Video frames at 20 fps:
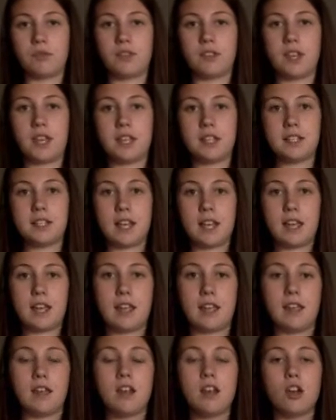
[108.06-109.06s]
they
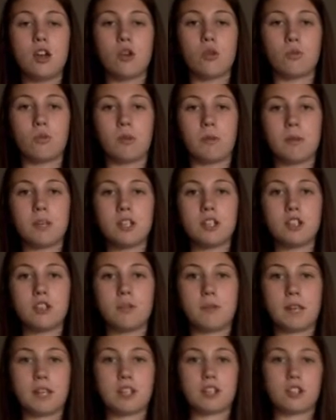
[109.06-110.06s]
say women
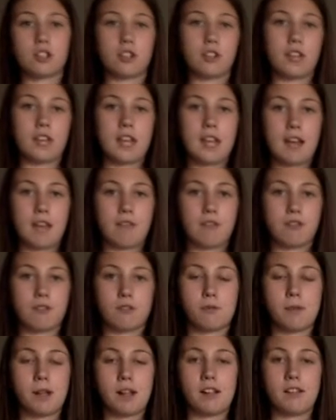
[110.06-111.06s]
should make sure they have the
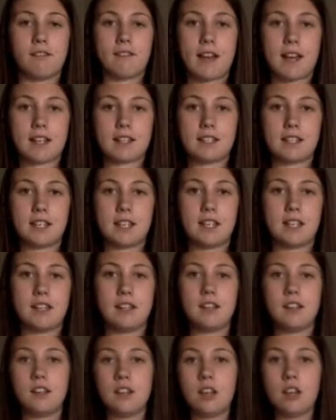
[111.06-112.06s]
rubella
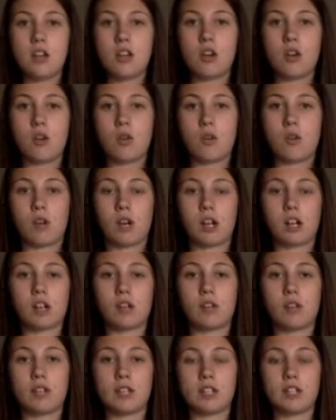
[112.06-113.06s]
vaccine or are
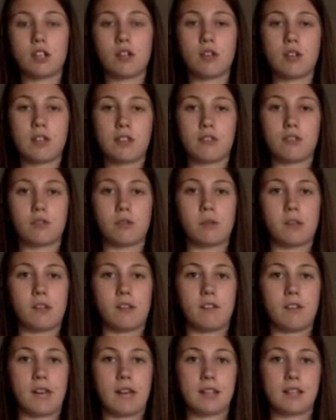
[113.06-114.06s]
going to go get the
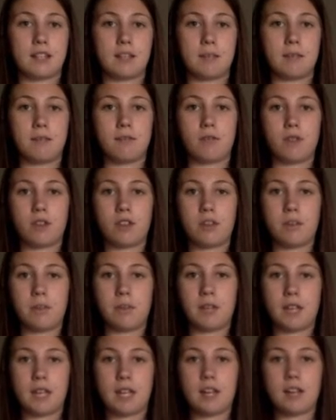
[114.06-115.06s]
rubella vaccine before they
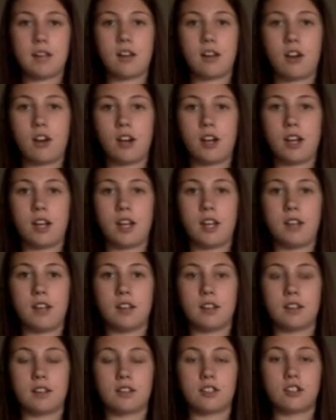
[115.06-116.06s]
plan on
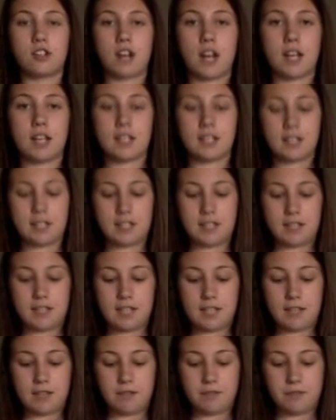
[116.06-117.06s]
trying to
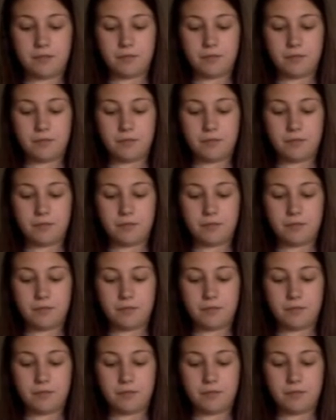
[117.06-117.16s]
conceive.